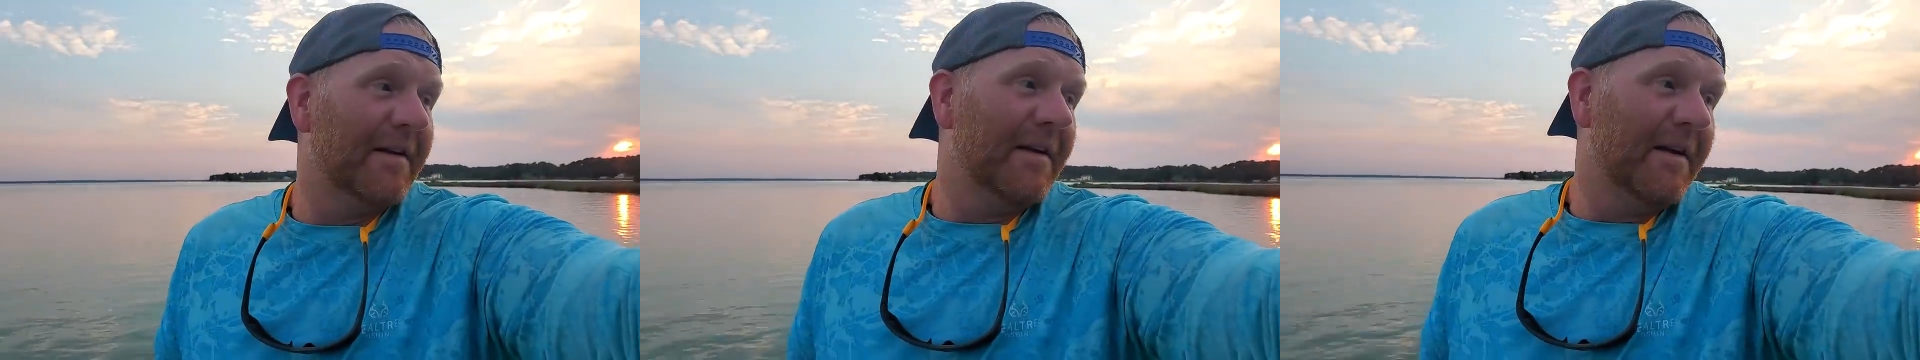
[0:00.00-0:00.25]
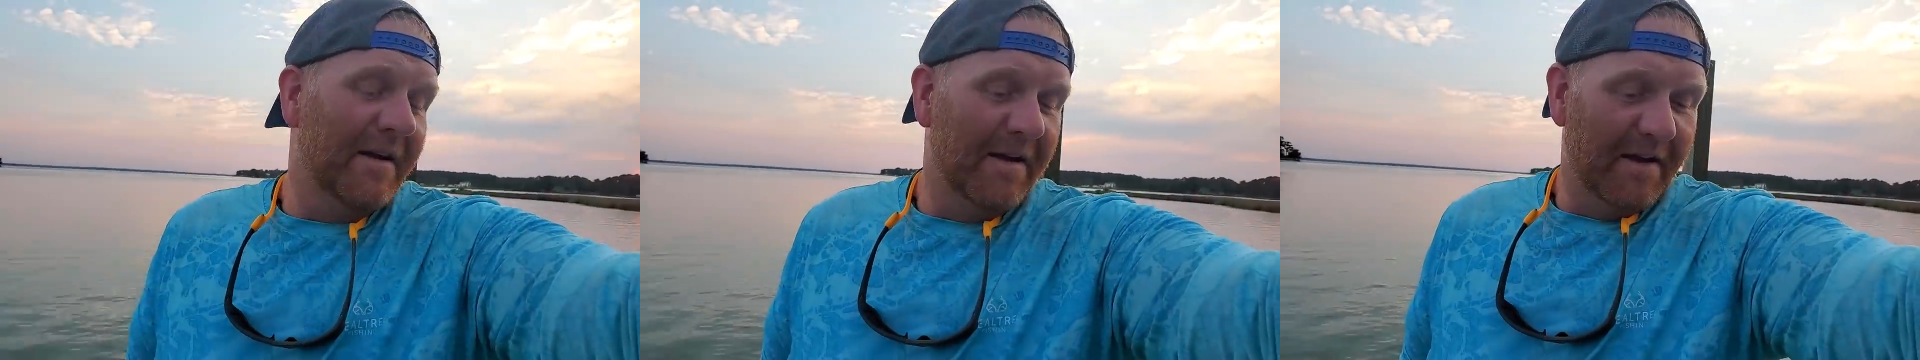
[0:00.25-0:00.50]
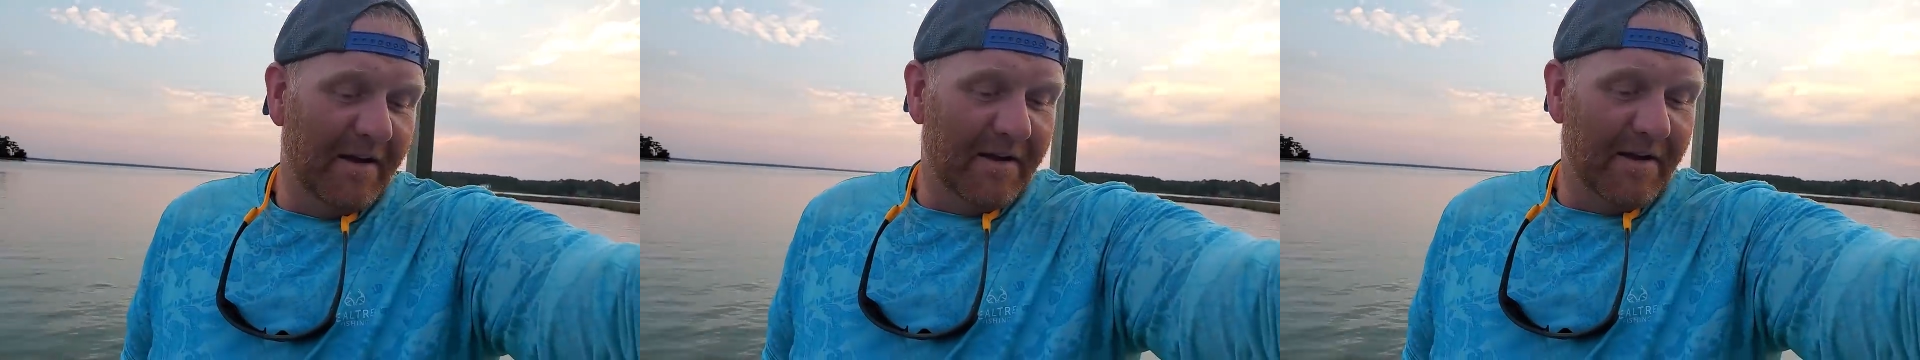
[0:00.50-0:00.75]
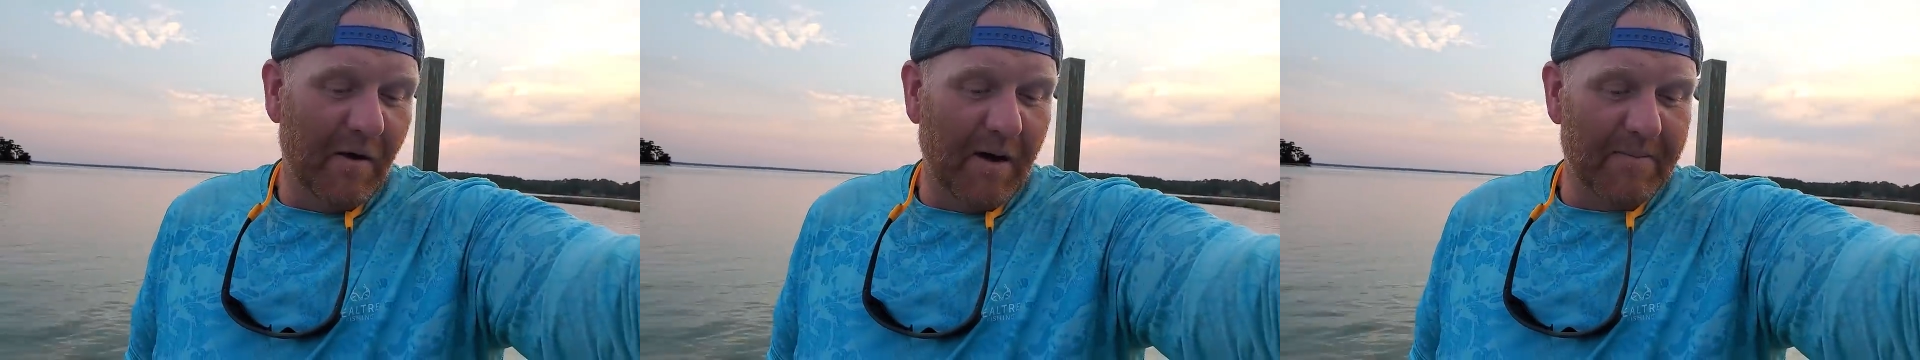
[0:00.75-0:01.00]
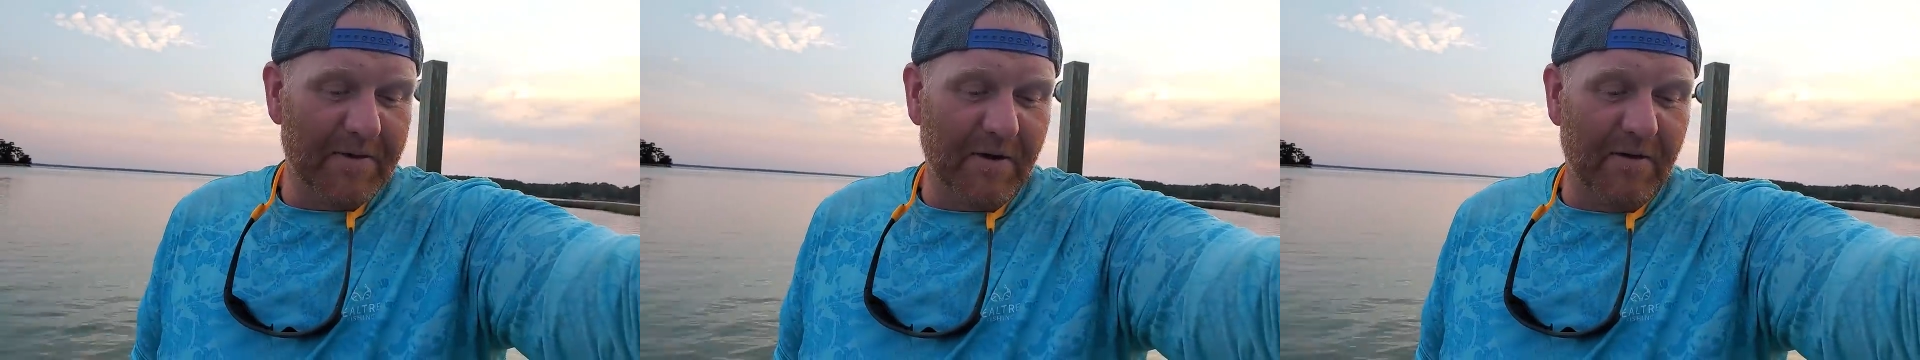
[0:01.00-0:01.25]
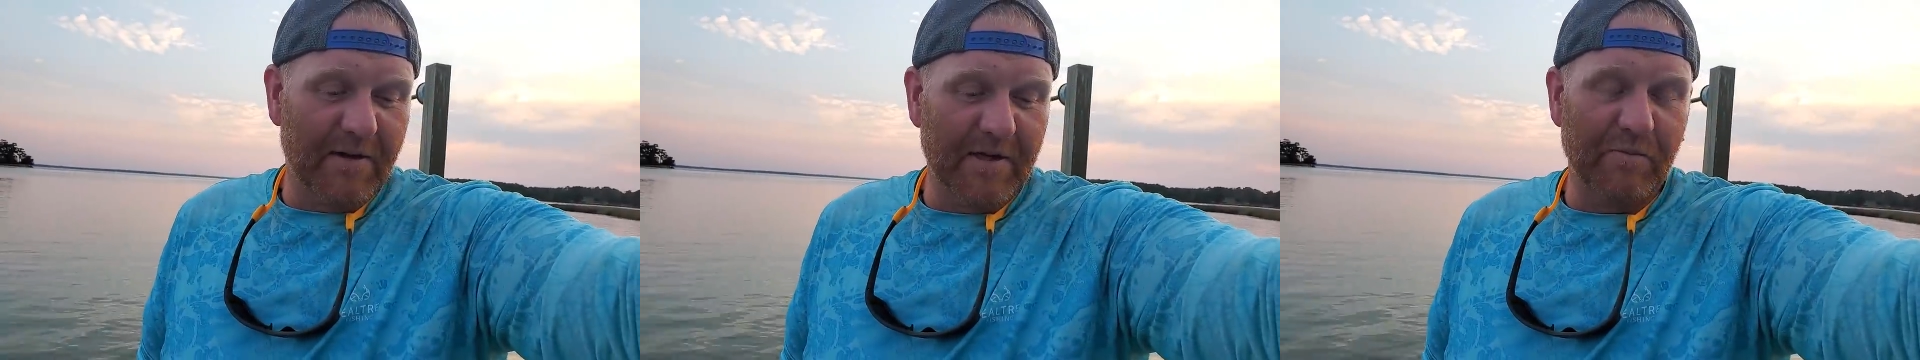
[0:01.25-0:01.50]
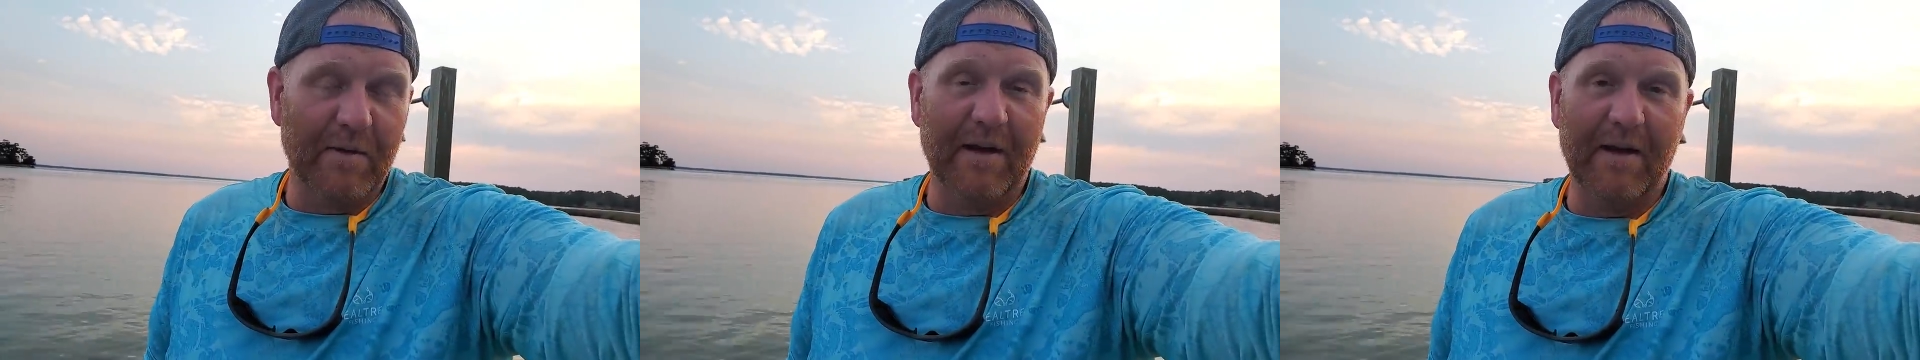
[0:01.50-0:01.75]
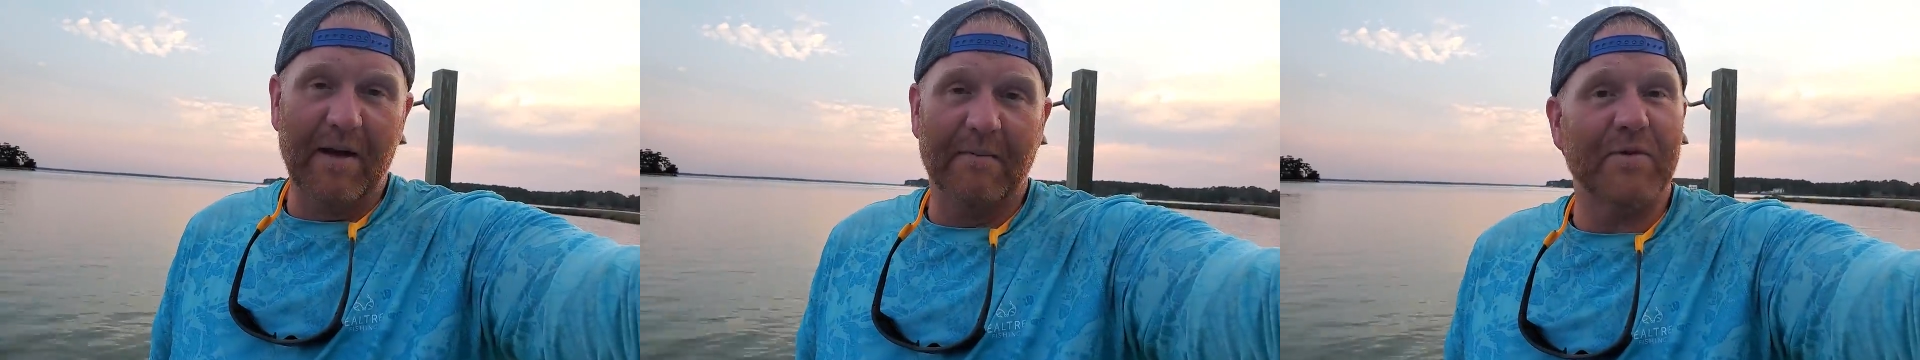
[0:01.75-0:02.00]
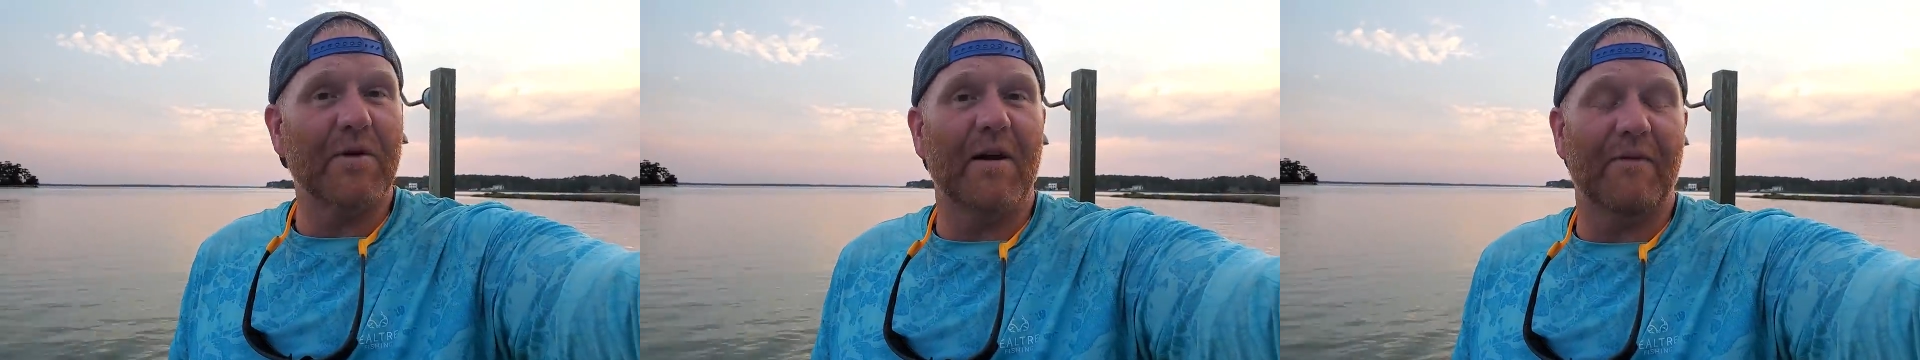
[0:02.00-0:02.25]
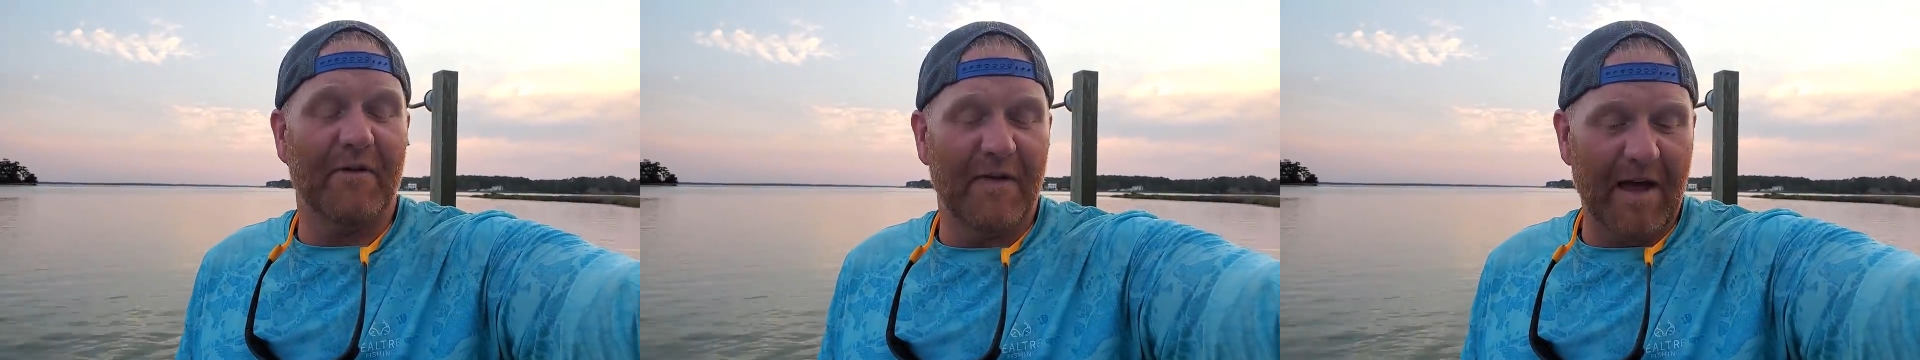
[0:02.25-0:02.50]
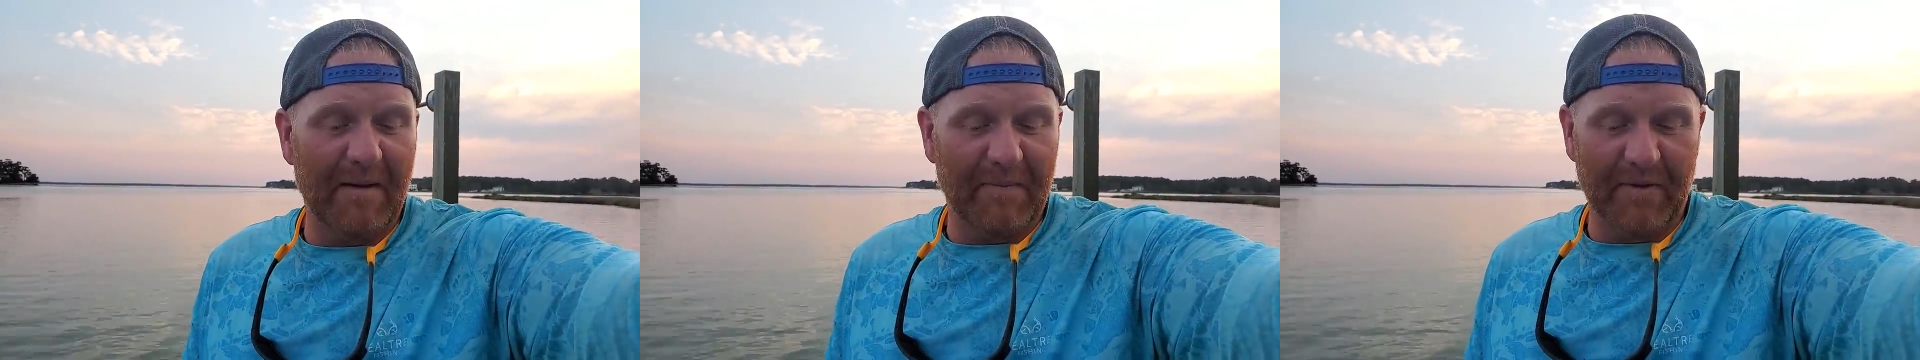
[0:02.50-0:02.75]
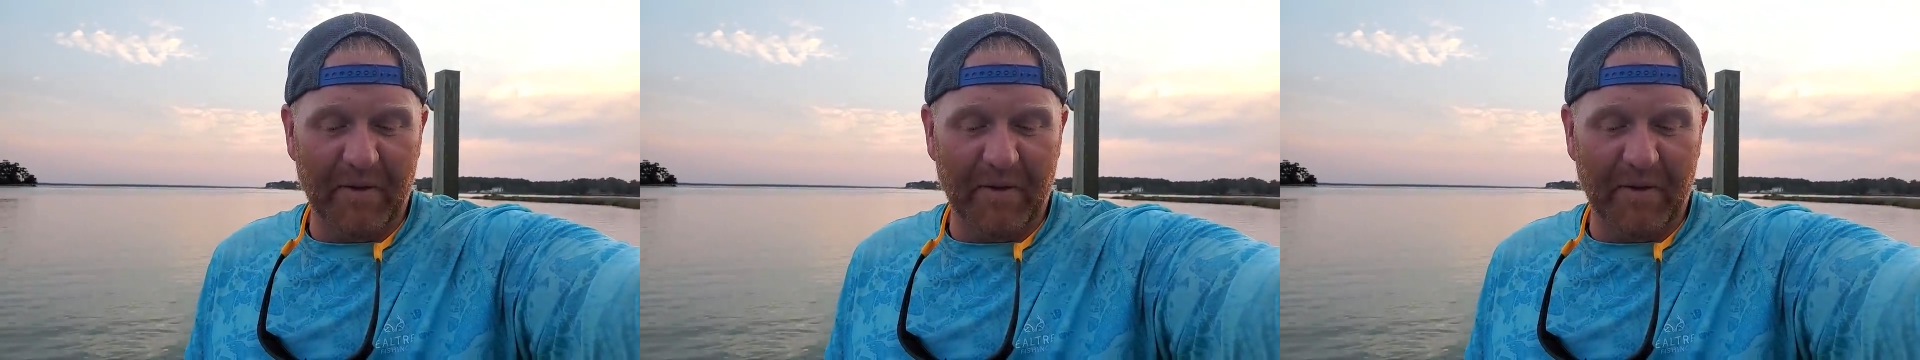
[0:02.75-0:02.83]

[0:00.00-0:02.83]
So no episode this week. I'm sorry for that,